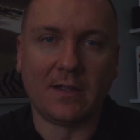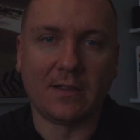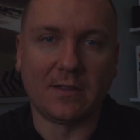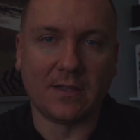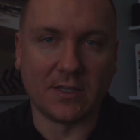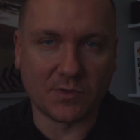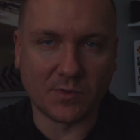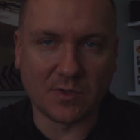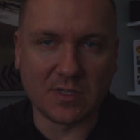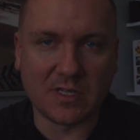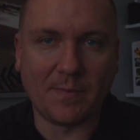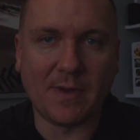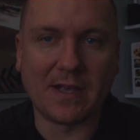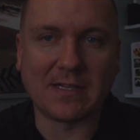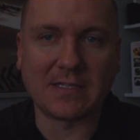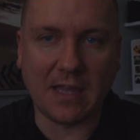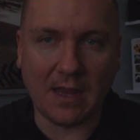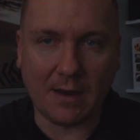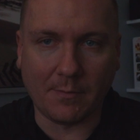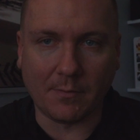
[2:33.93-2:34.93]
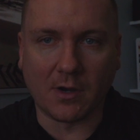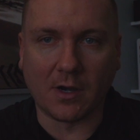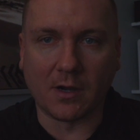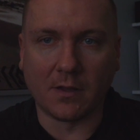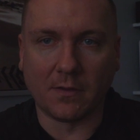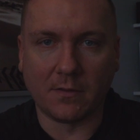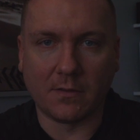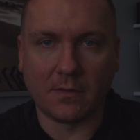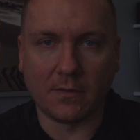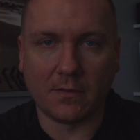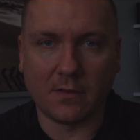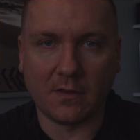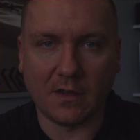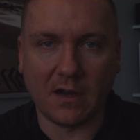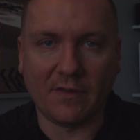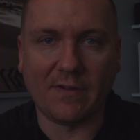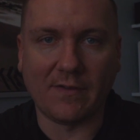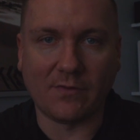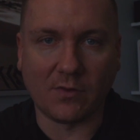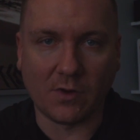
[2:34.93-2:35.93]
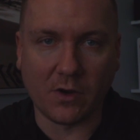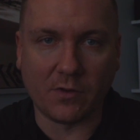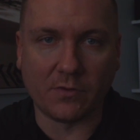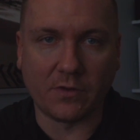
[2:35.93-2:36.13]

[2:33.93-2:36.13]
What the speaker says: This was the best camera that I've ever